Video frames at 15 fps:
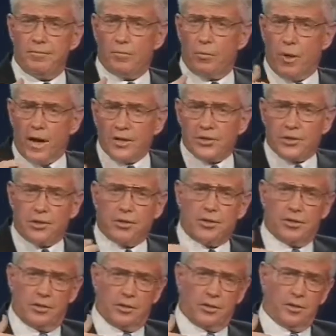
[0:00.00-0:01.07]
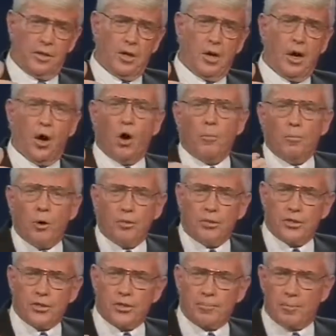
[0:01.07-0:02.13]
rancher or
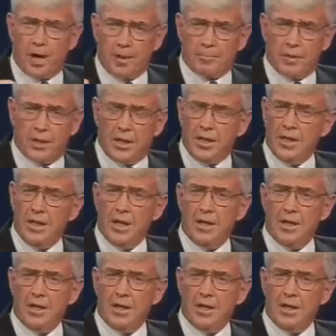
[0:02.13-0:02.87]
homeowner's property